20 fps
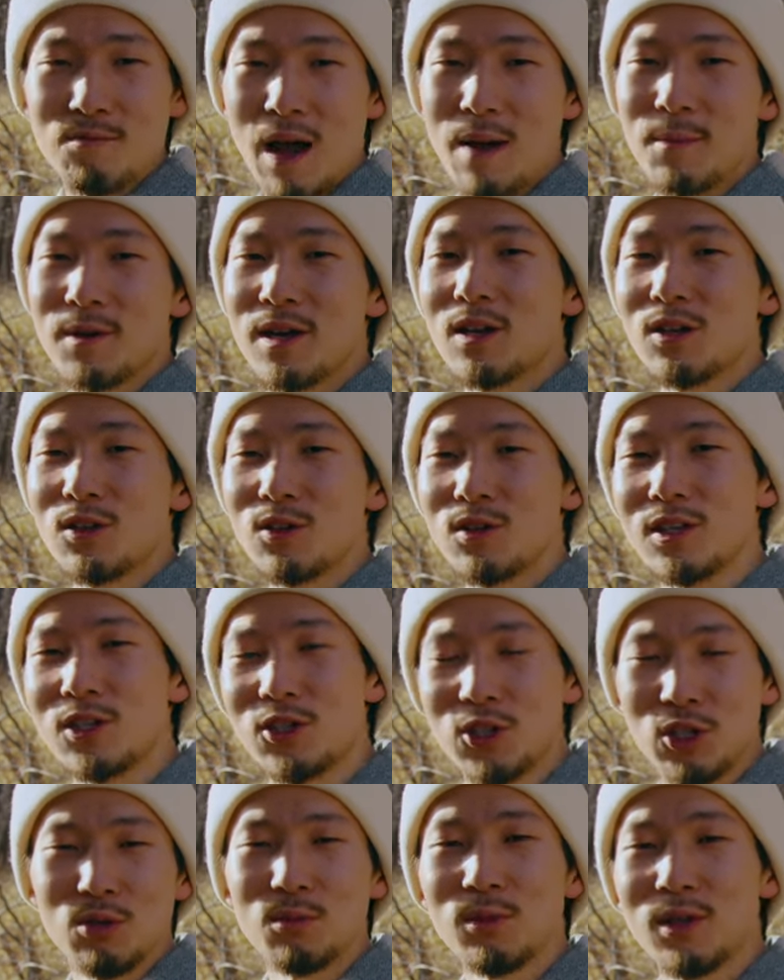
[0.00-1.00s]
I'm gonna do the
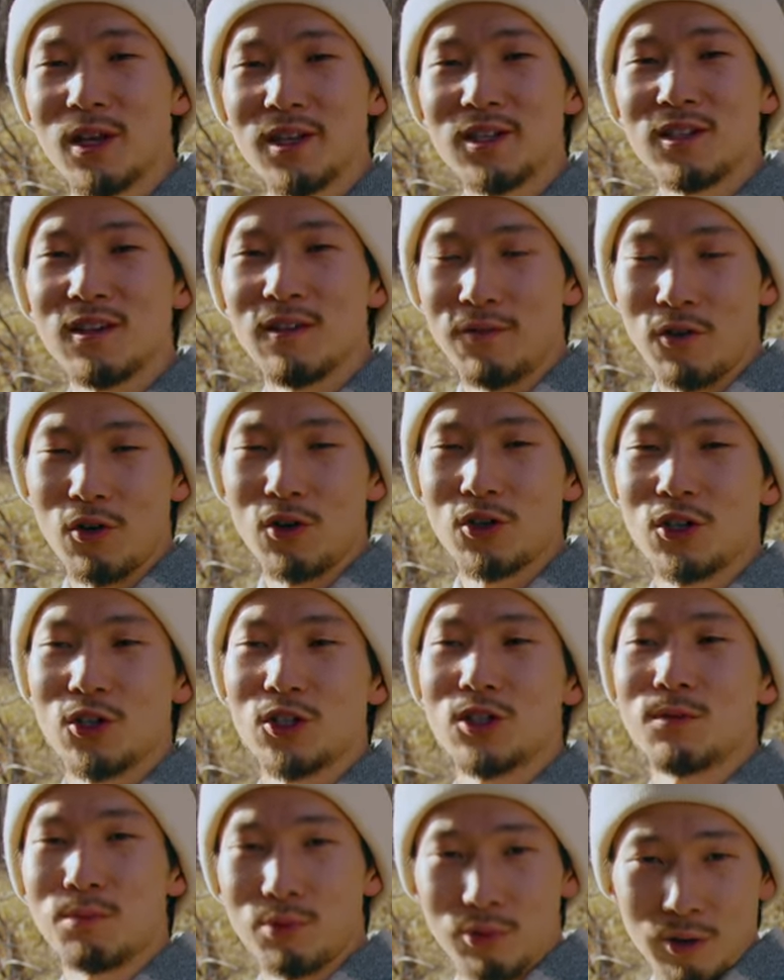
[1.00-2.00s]
zoom lens
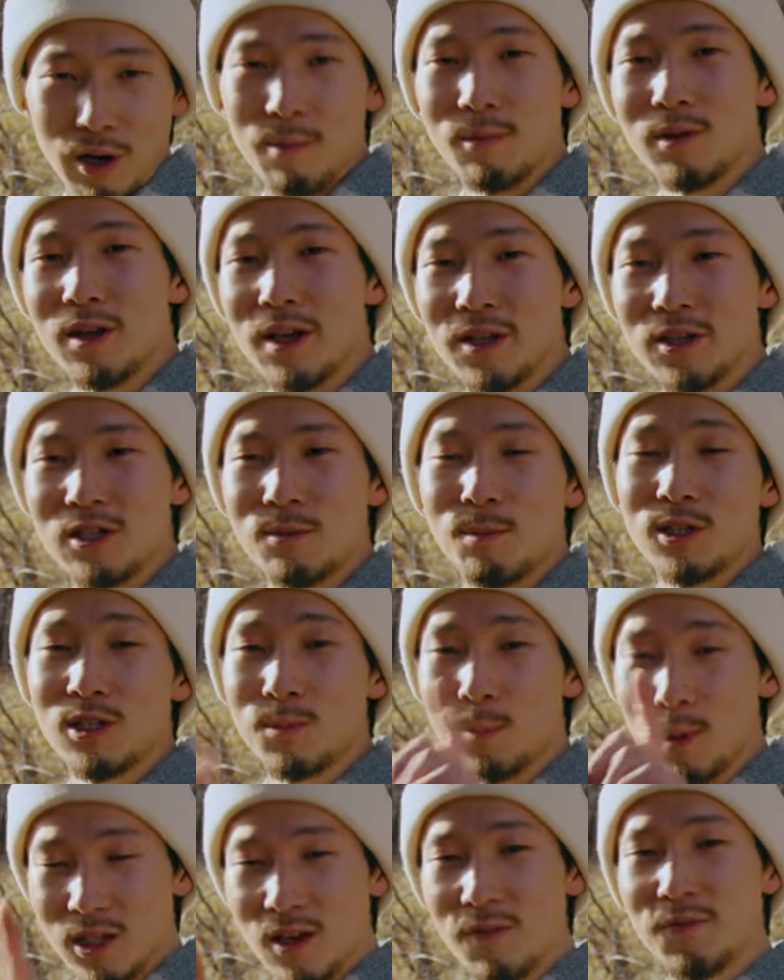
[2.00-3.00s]
versus prime lens, but
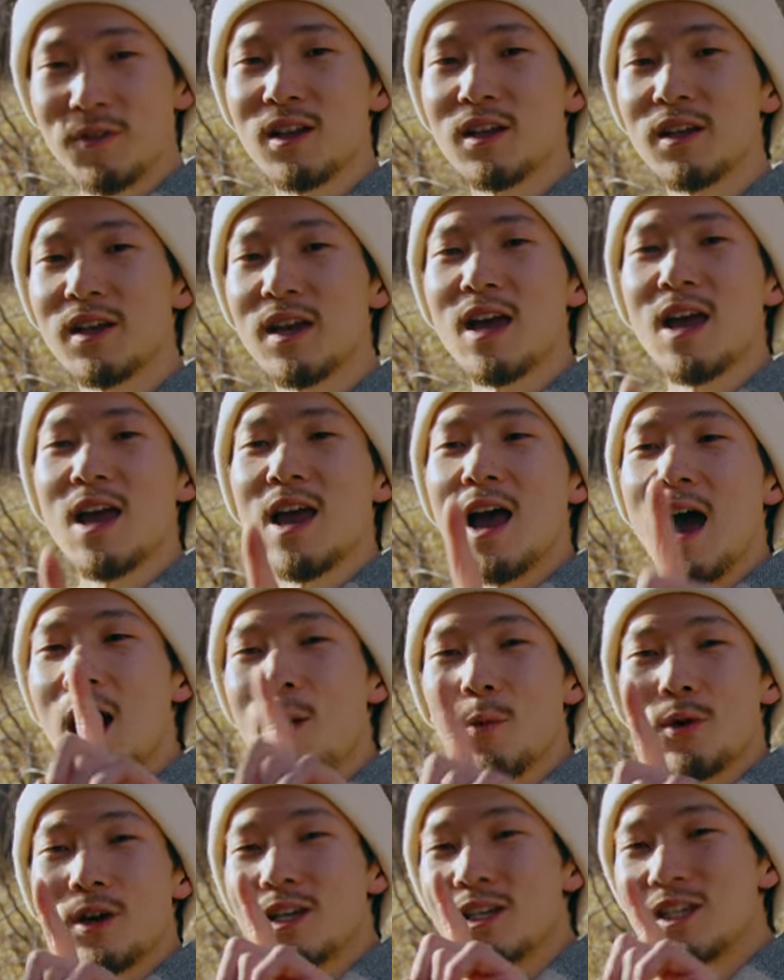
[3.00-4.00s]
specifically I
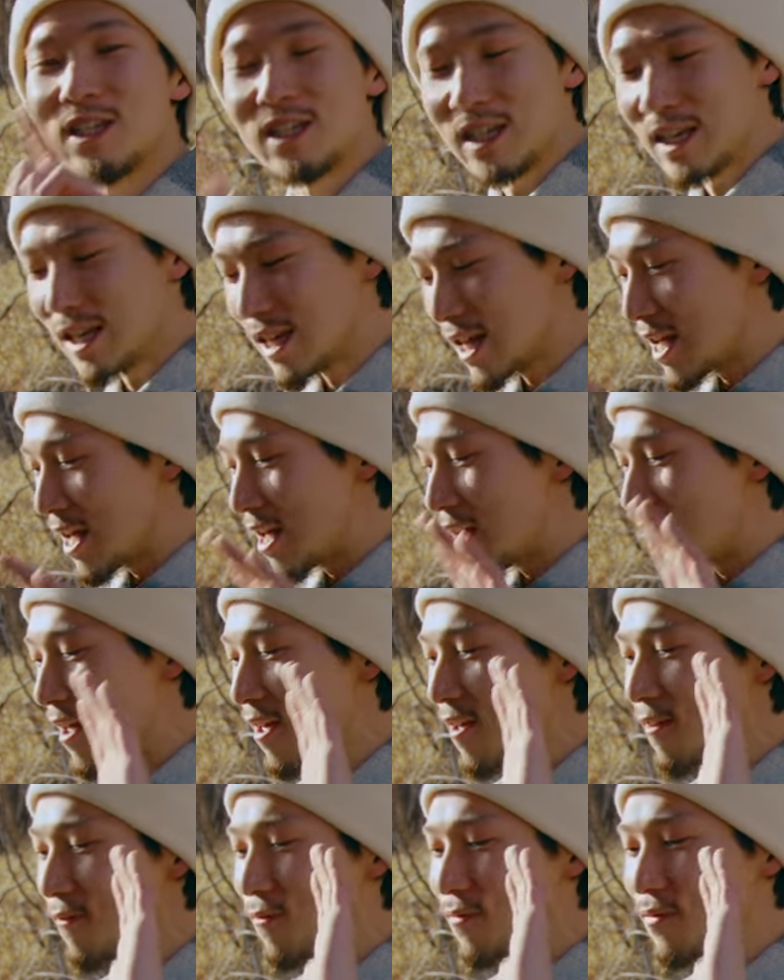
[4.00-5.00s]
want to see
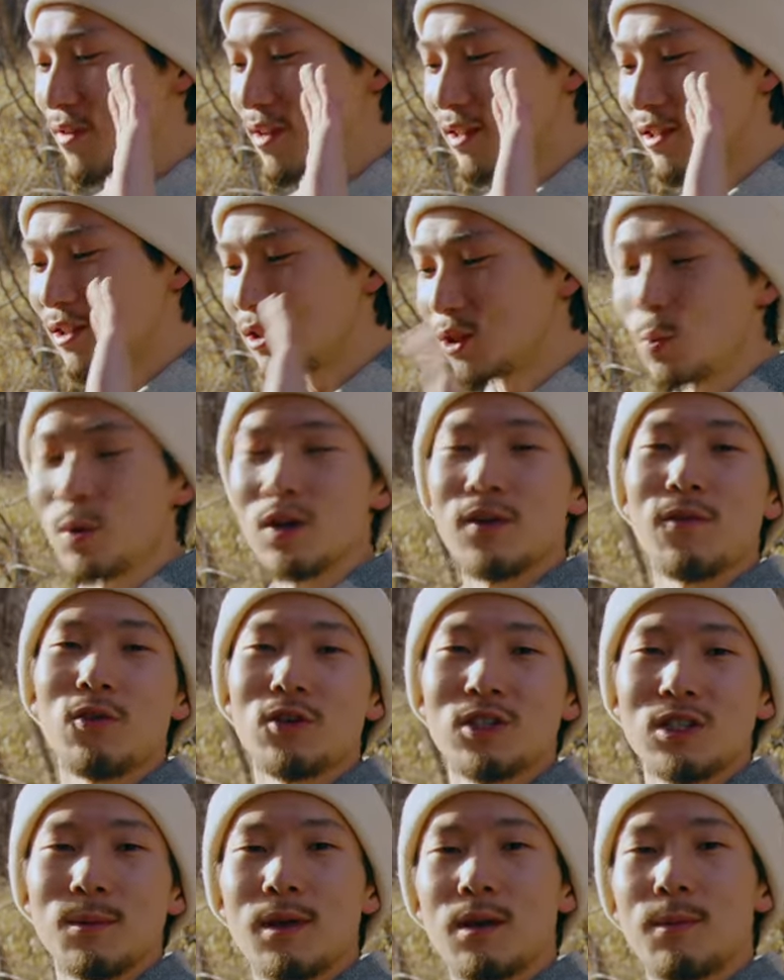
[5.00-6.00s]
if this twenty-four
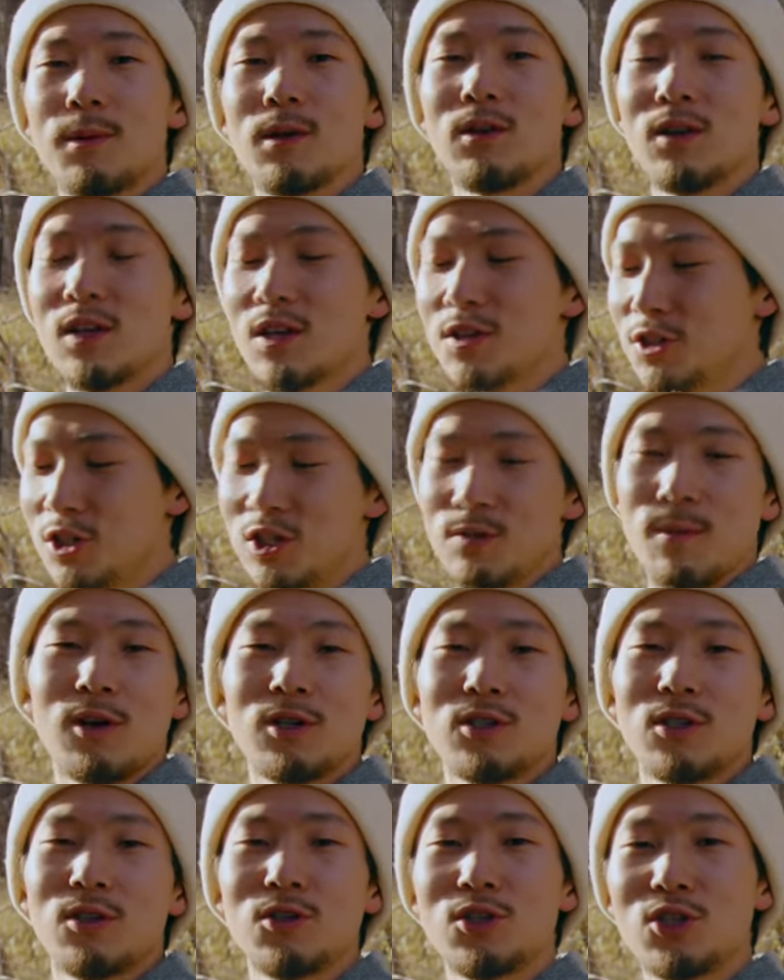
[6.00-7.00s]
seventy millimeter G
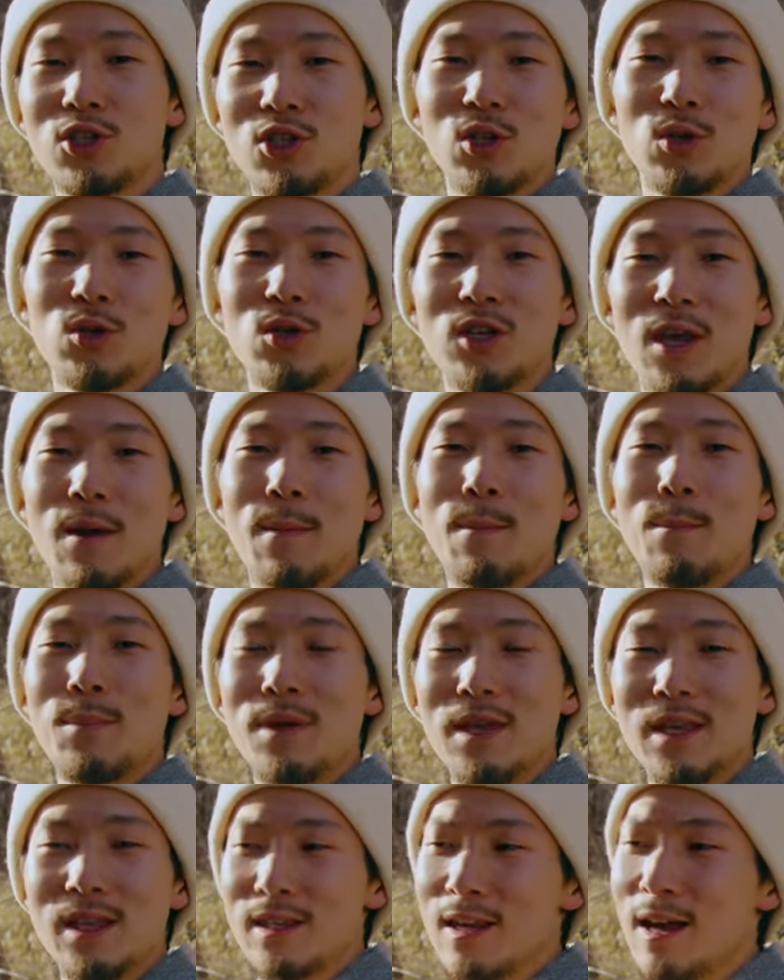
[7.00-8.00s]
Master two can
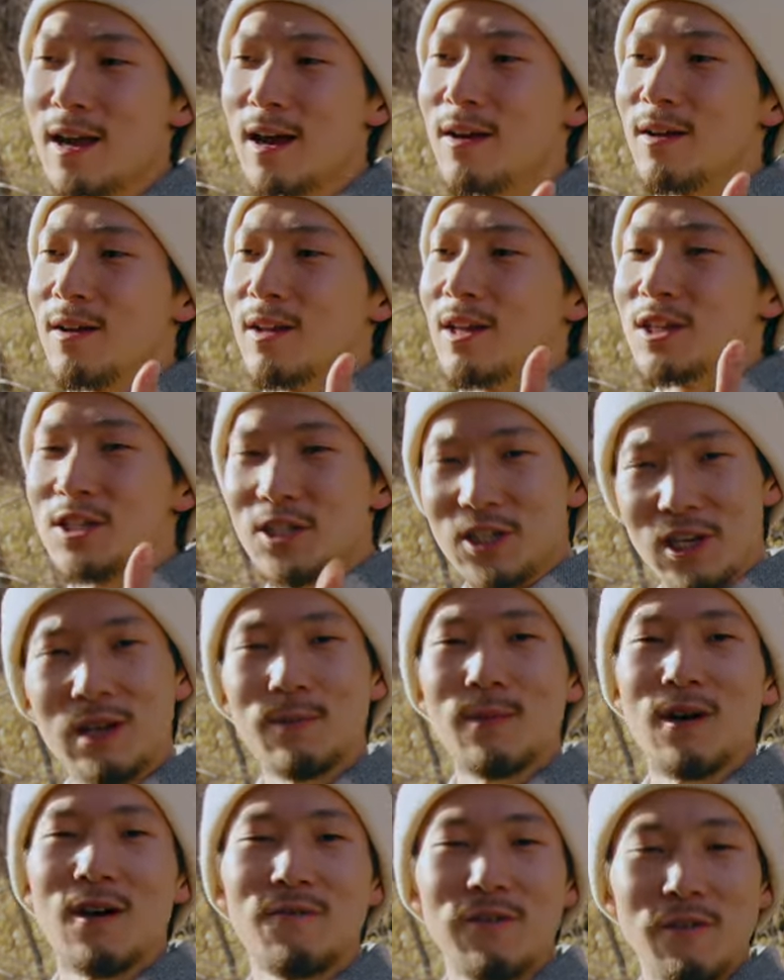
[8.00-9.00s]
beat the
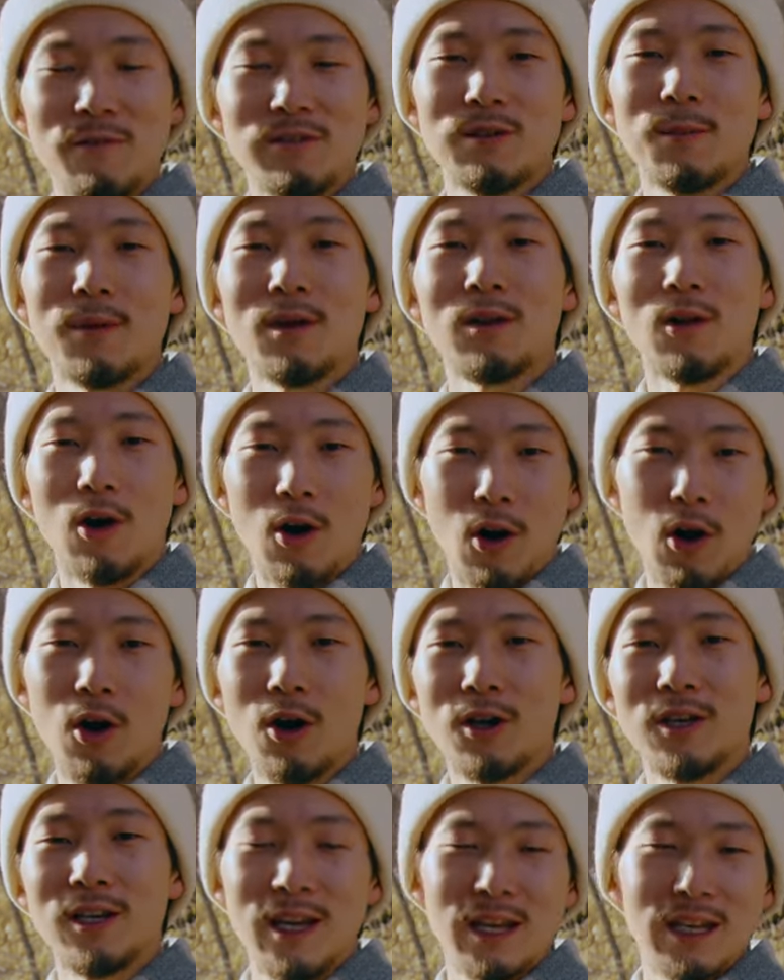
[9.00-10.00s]
Sigma fifty millimeter
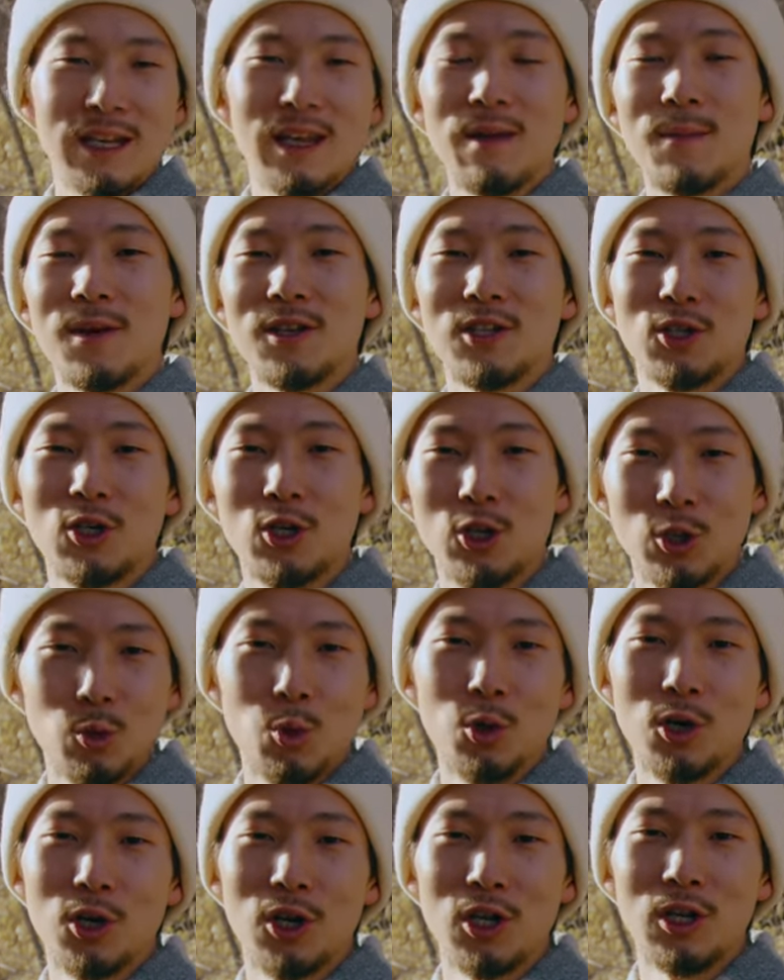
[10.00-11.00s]
art in image
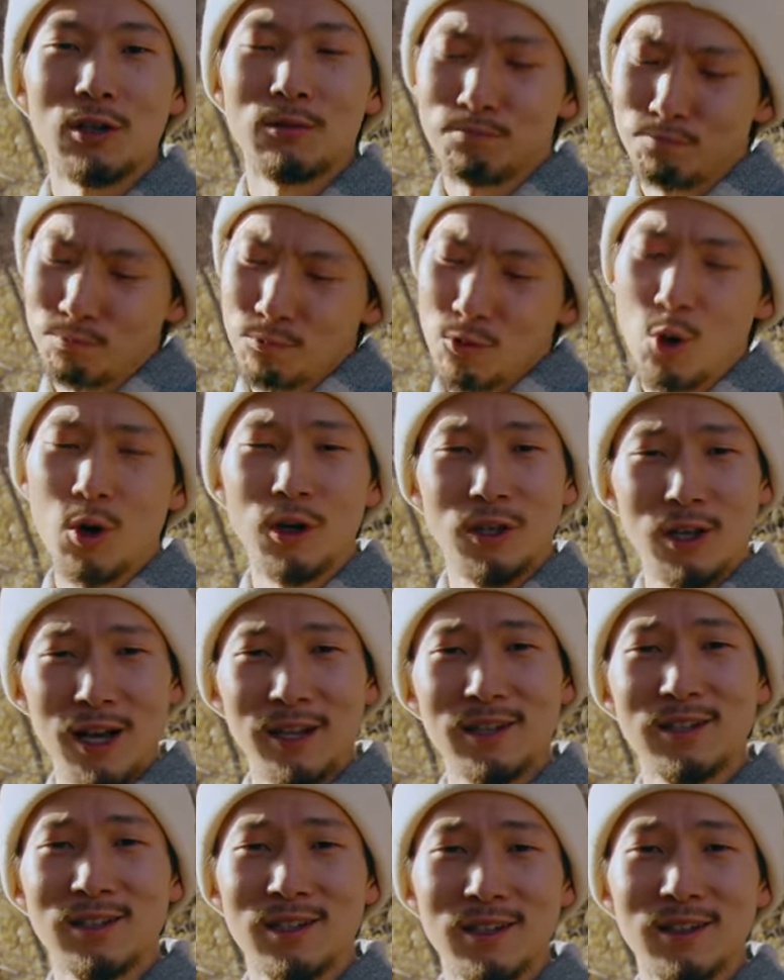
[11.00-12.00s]
quality or
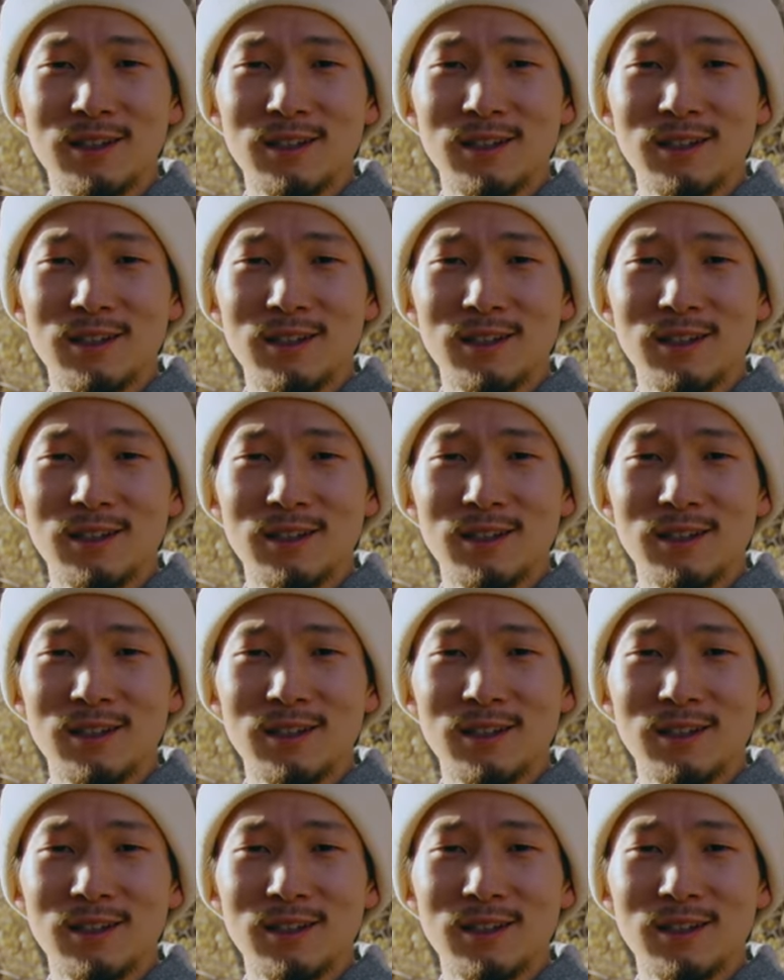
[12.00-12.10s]
not.